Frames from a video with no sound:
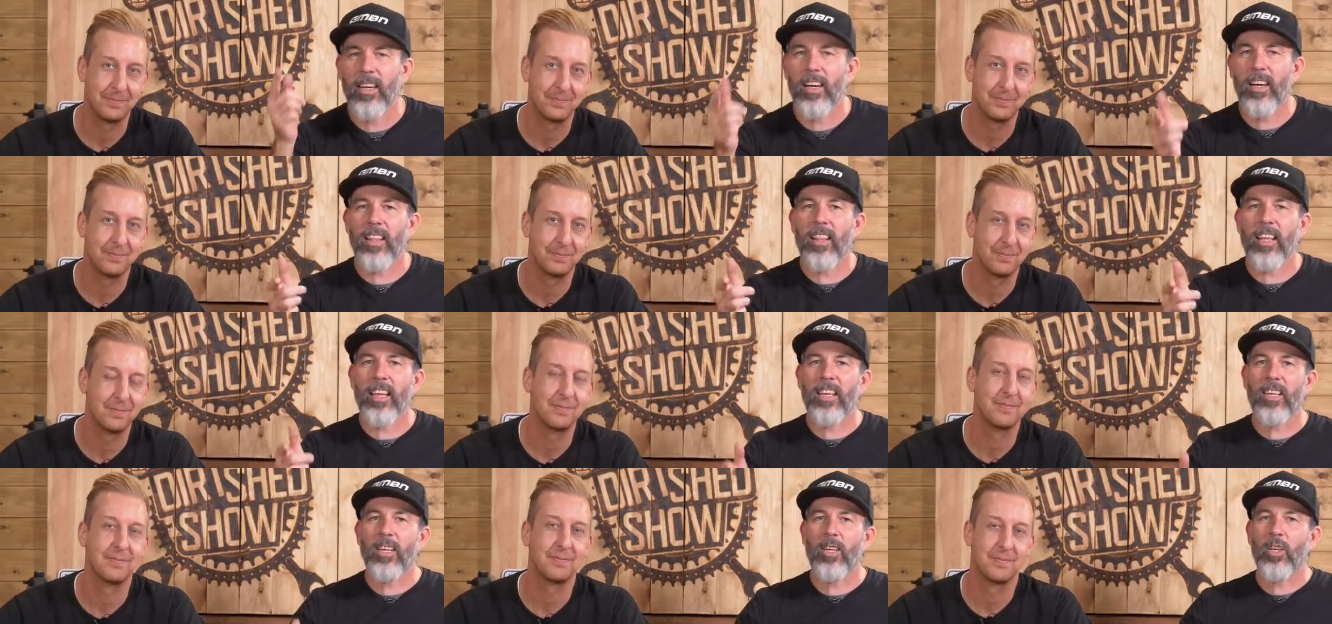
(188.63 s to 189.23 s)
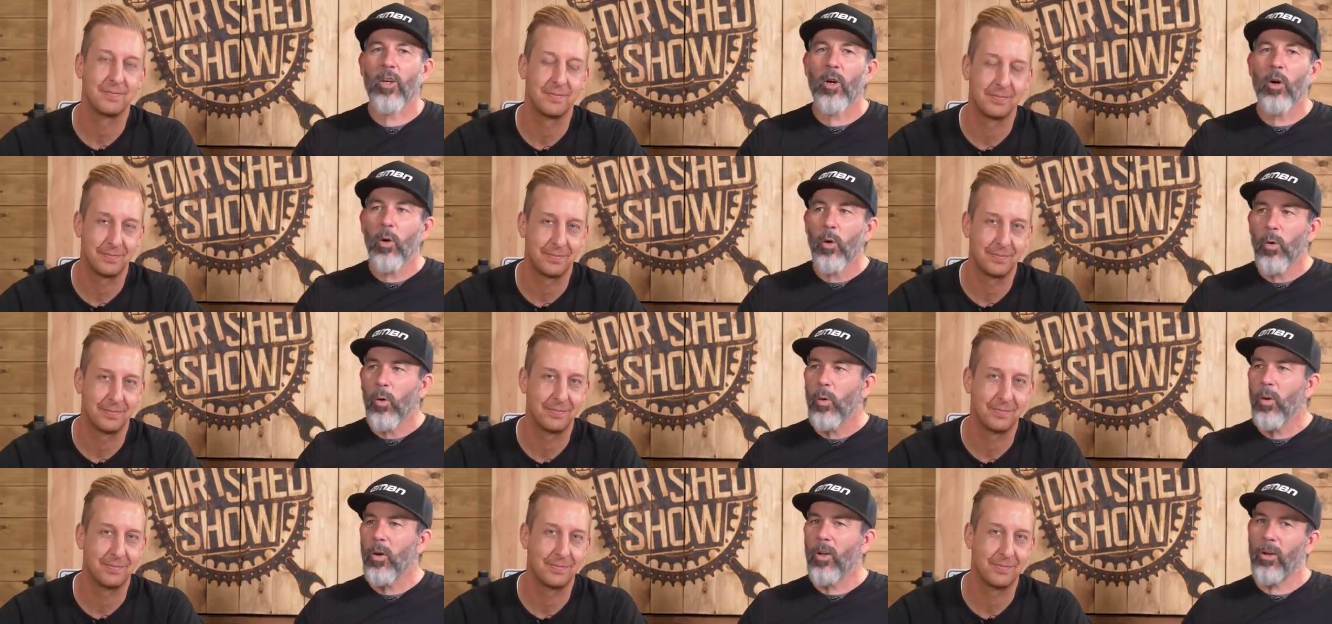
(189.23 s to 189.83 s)
Speaker 1: Are they
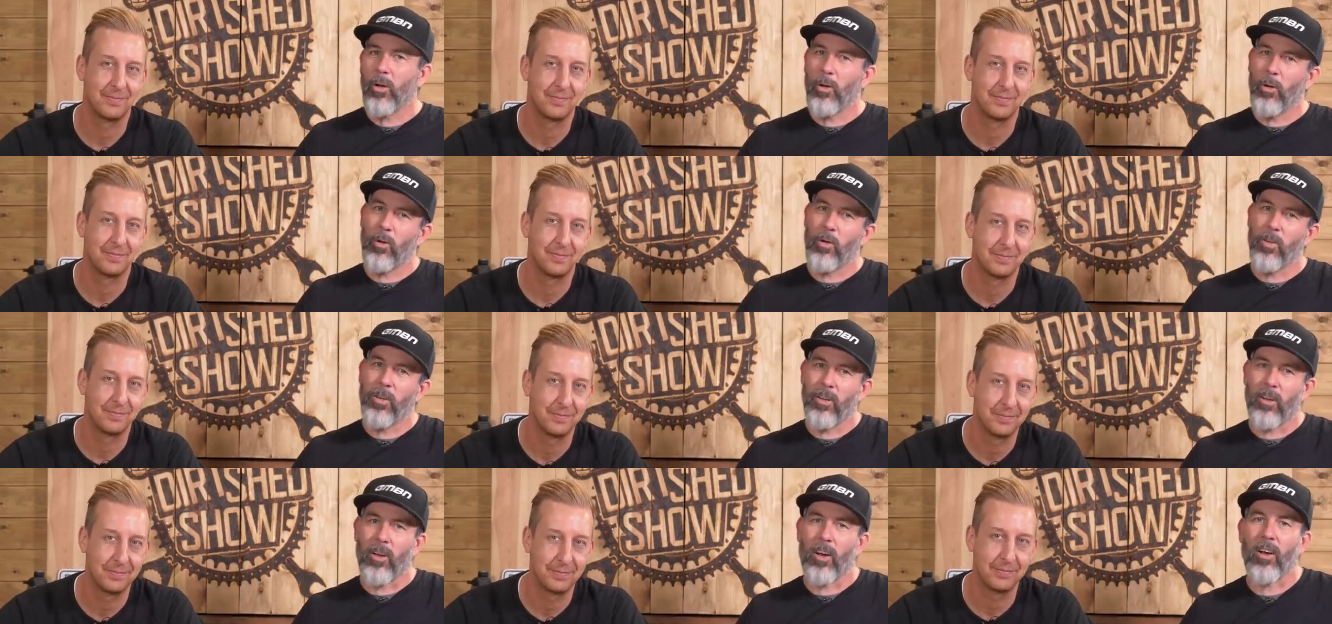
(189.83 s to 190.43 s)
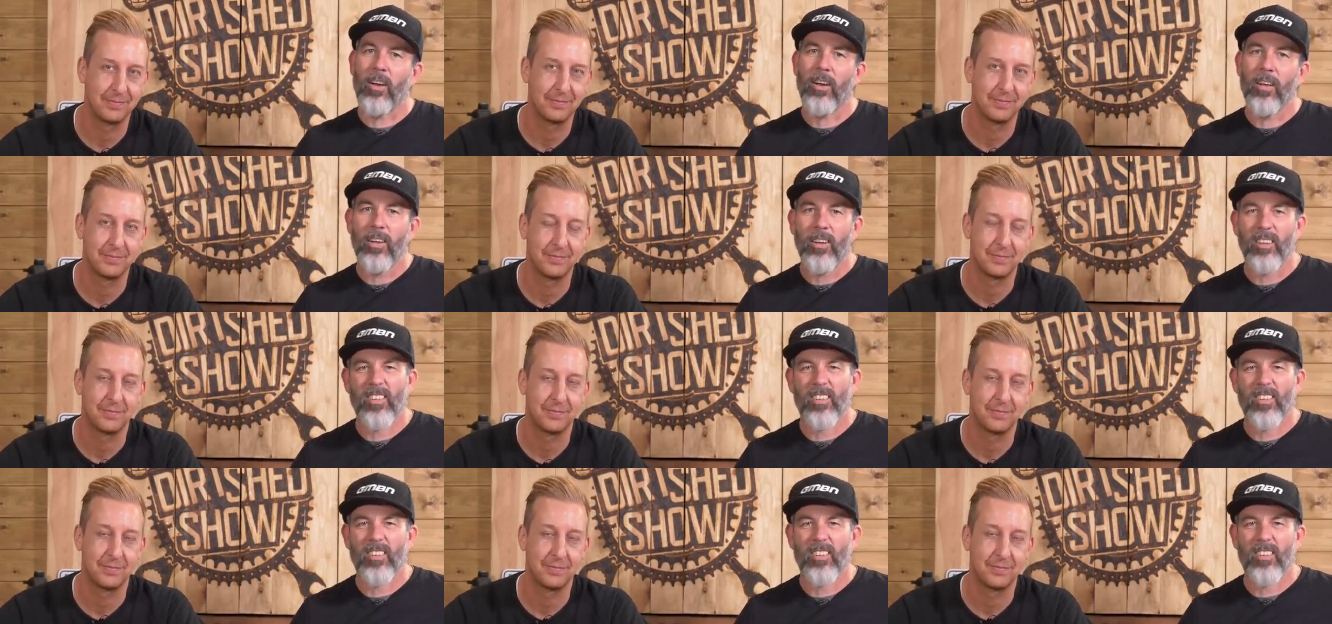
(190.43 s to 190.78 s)
cool or not?